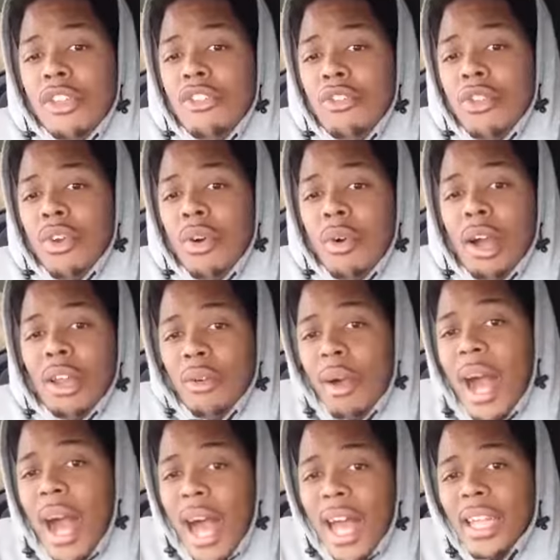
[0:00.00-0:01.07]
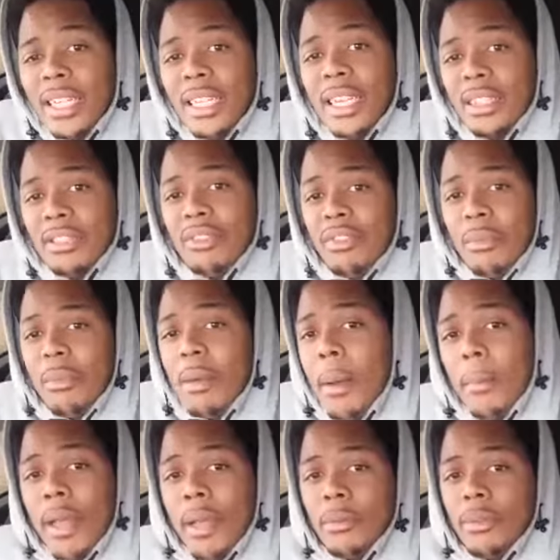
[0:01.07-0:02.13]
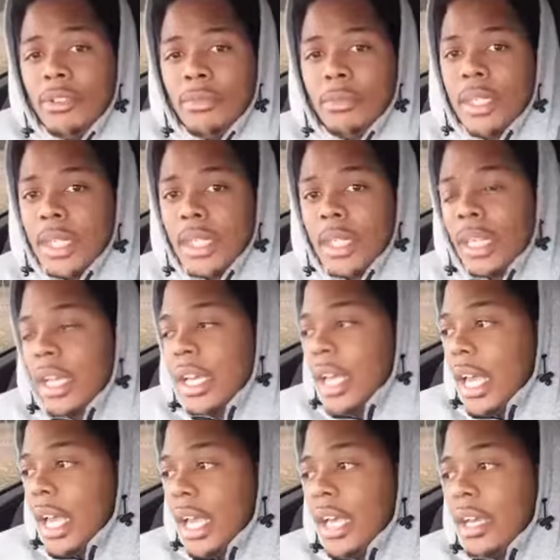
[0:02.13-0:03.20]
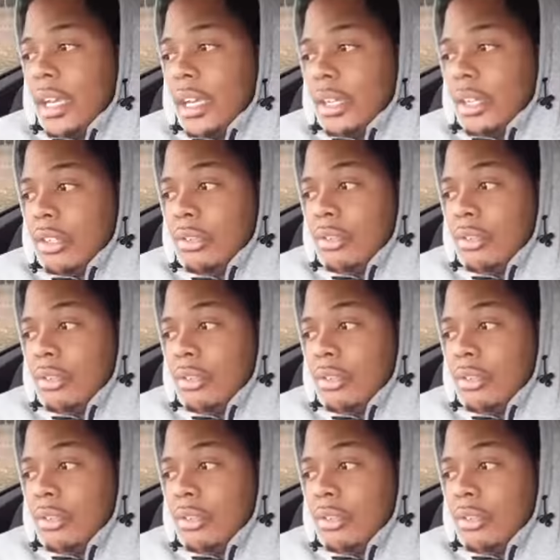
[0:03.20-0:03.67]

I don't hide nothing from my babies, man. And,